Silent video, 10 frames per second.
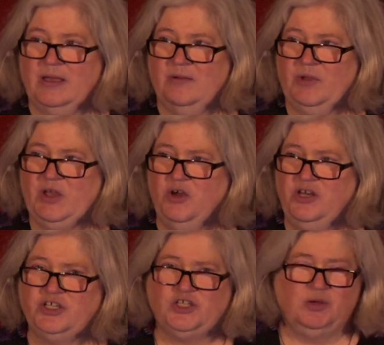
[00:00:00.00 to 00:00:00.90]
We
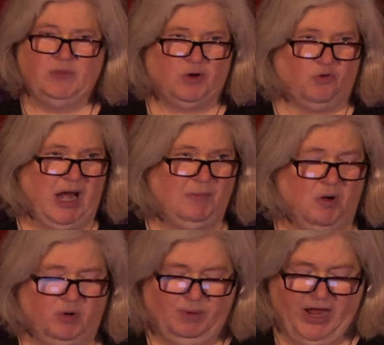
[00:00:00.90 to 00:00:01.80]
couldn't assume that
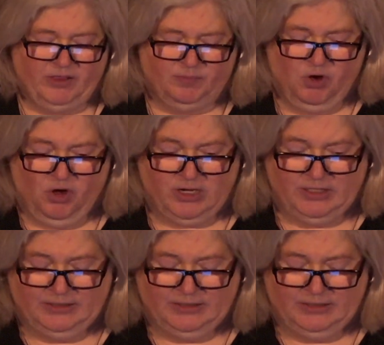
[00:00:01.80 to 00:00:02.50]
Grandma would buy the book.